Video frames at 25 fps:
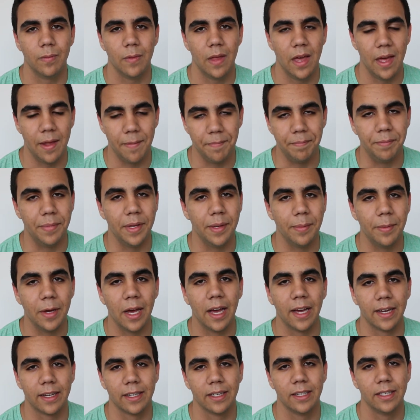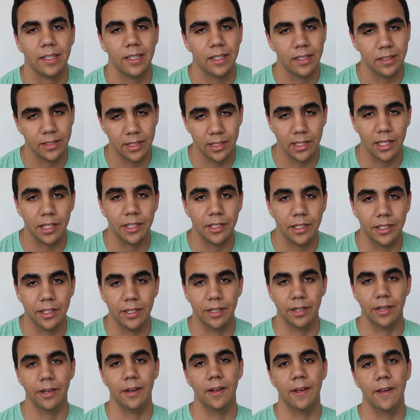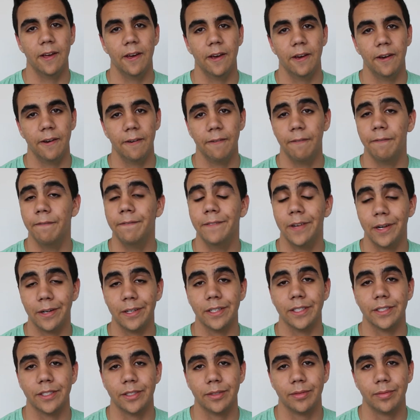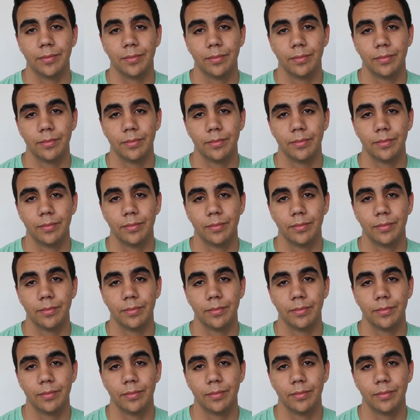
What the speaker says: and be back to London very soon.